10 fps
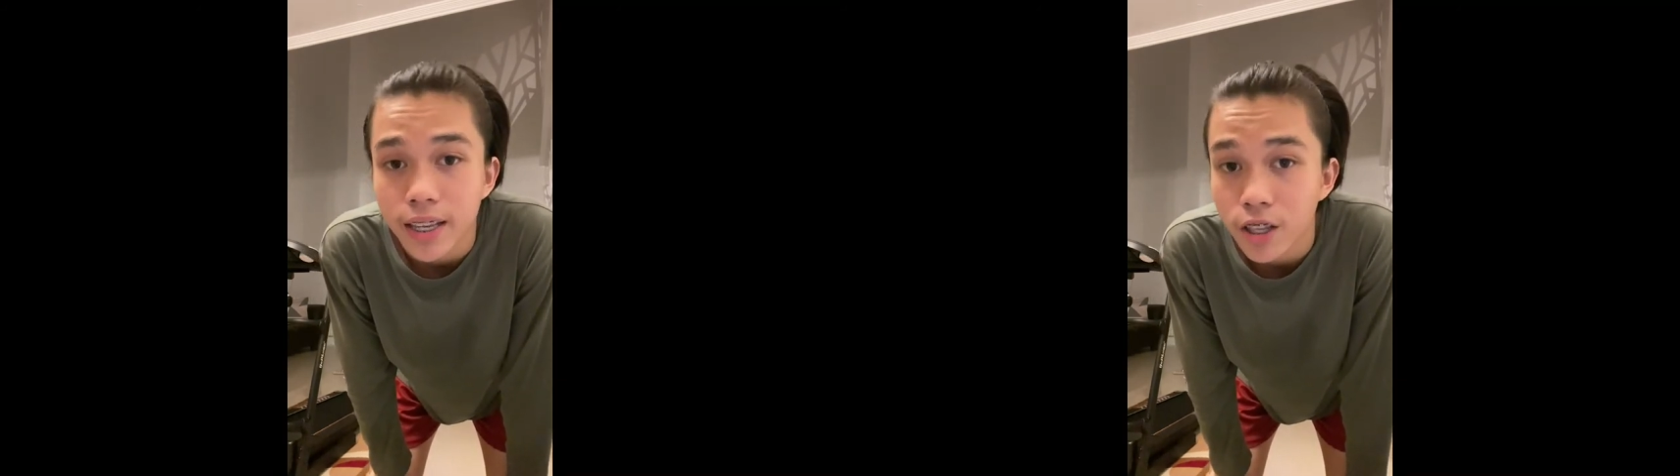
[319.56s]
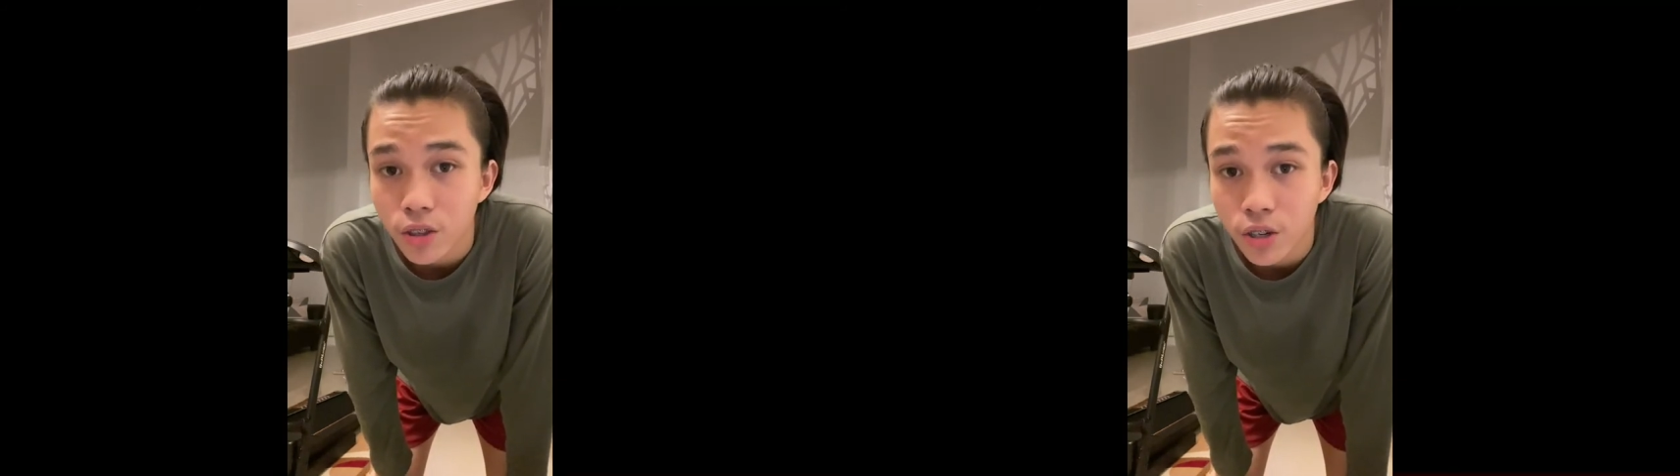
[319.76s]

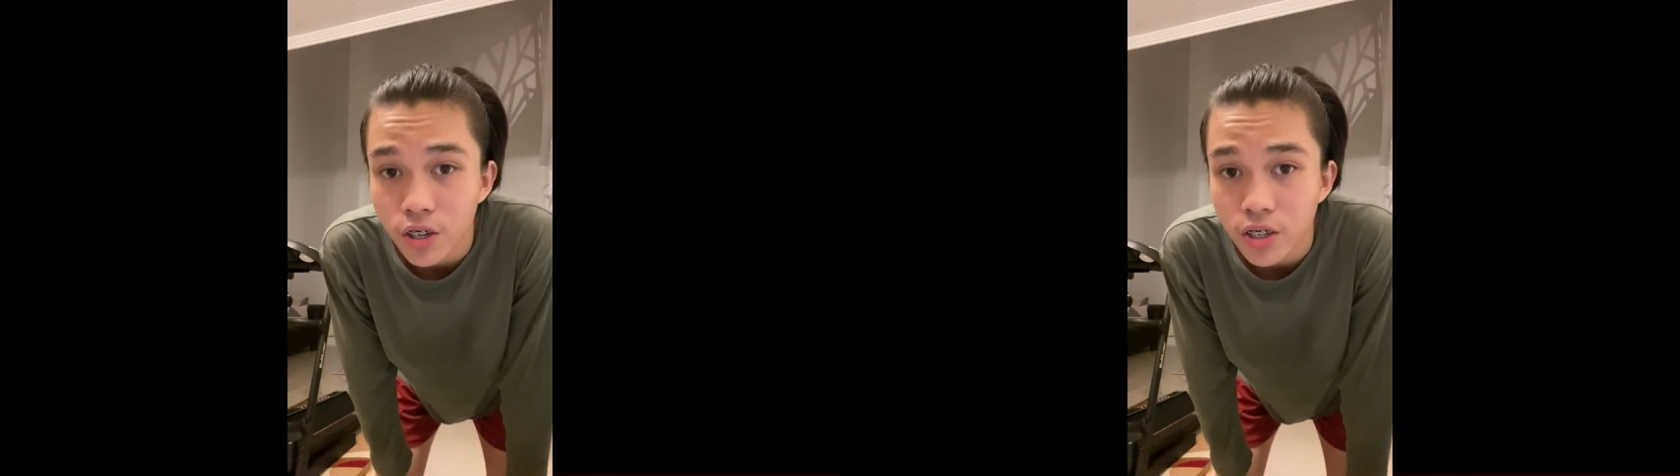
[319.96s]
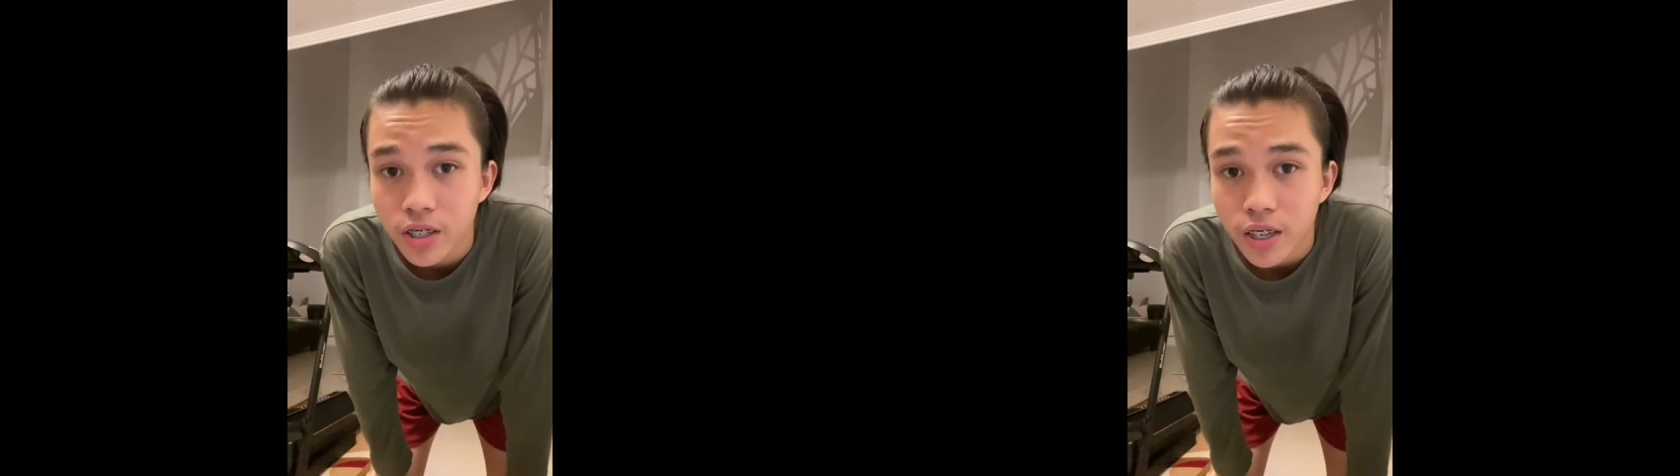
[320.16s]

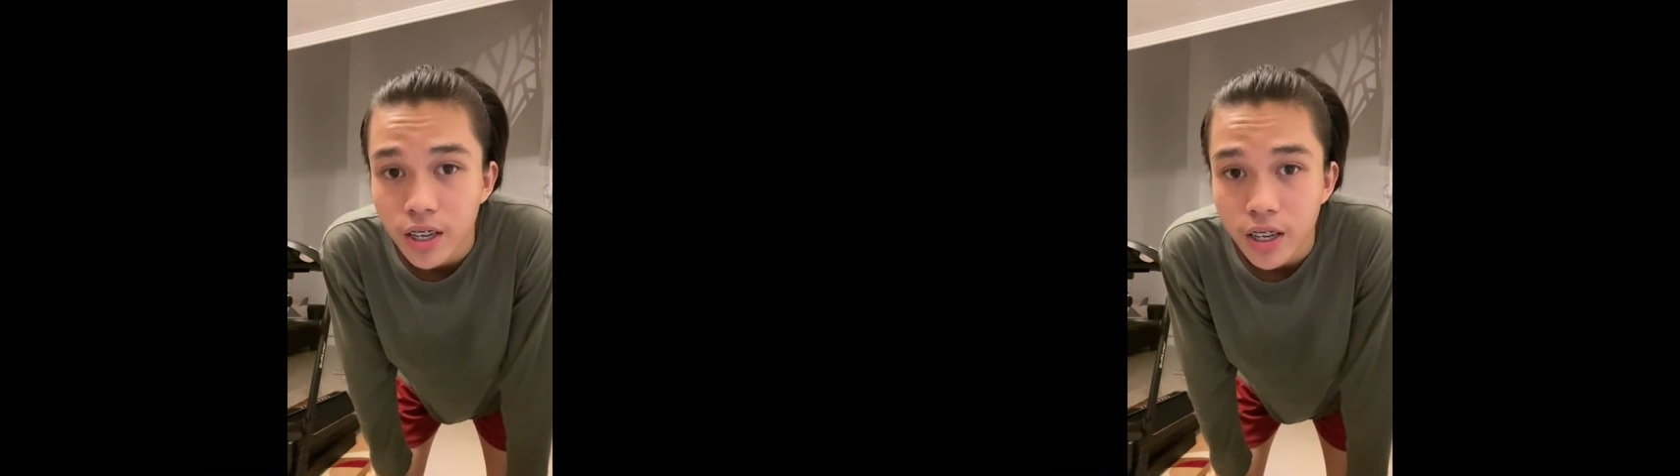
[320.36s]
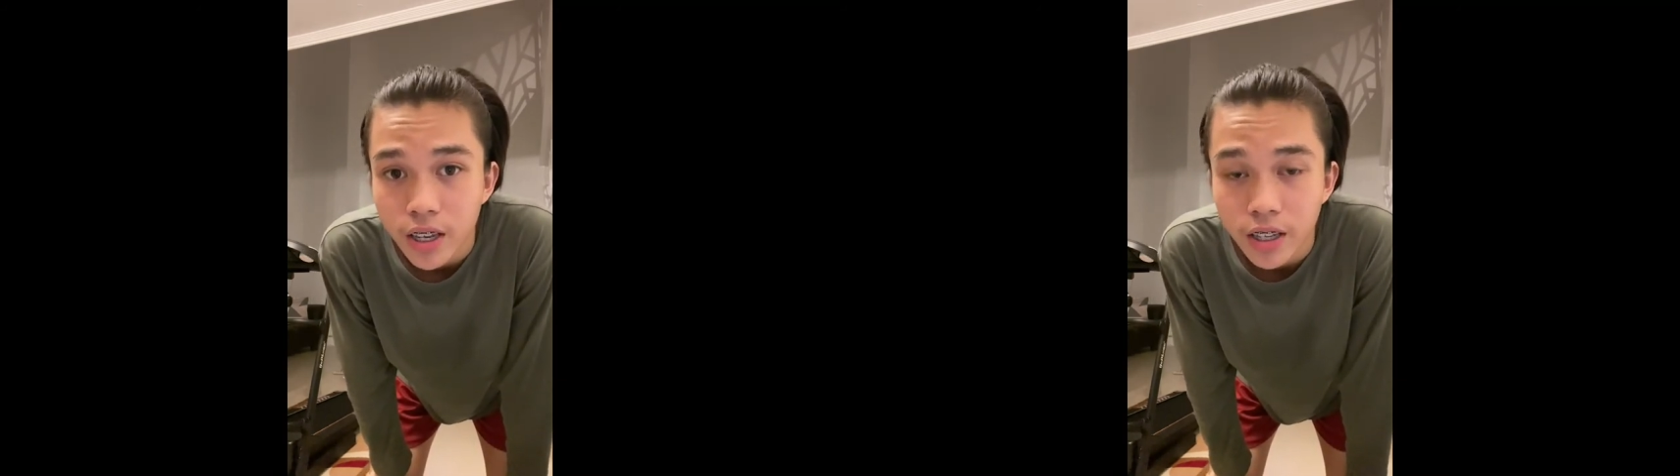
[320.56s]
indoors.
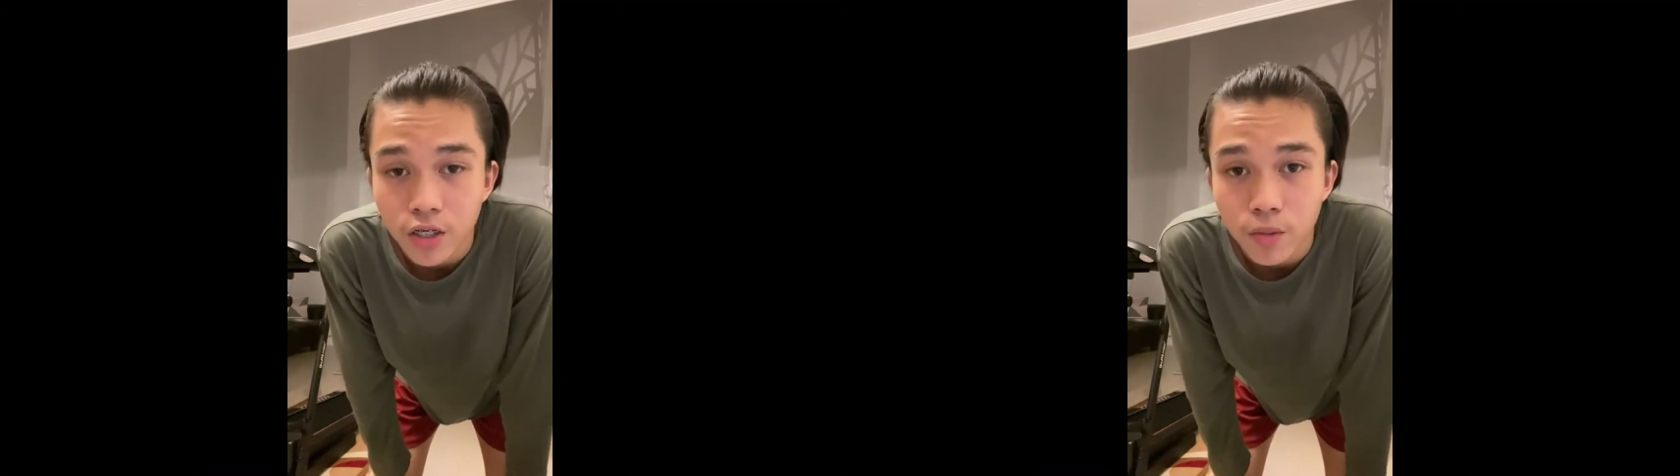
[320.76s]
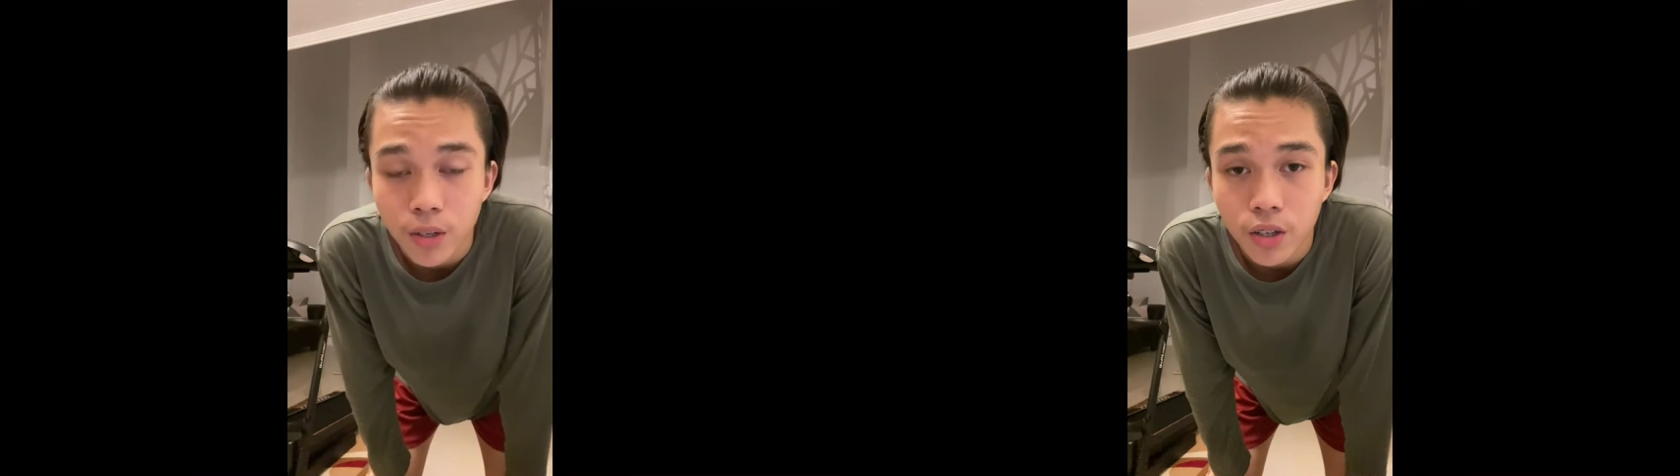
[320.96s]
It
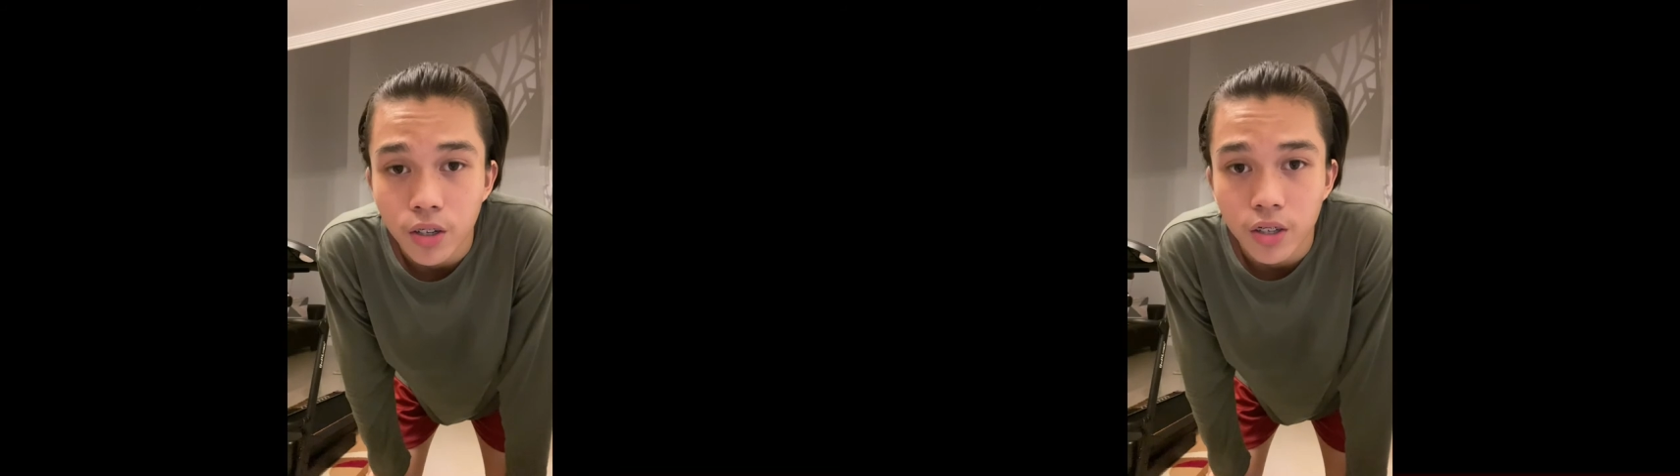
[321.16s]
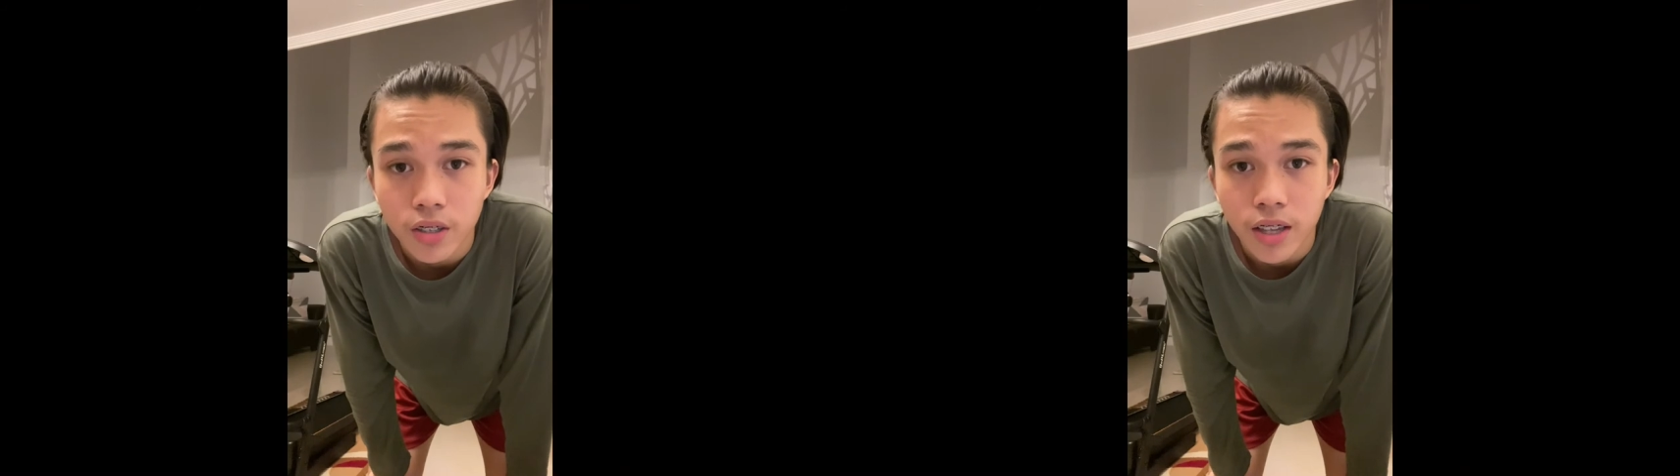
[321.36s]
is
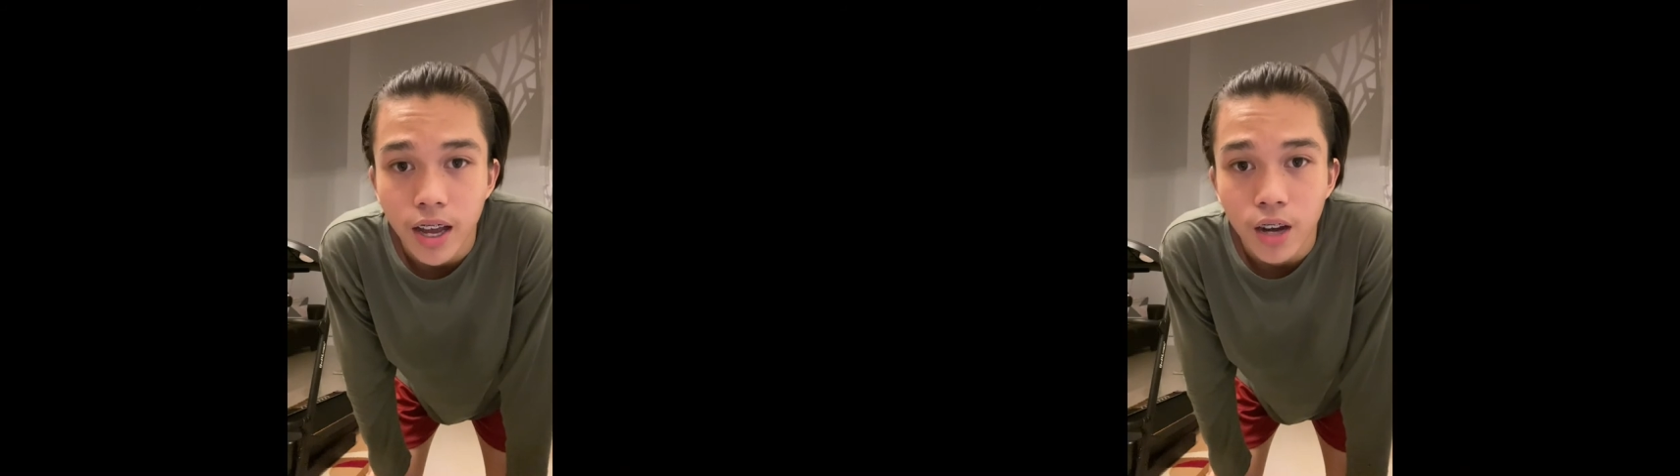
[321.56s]
because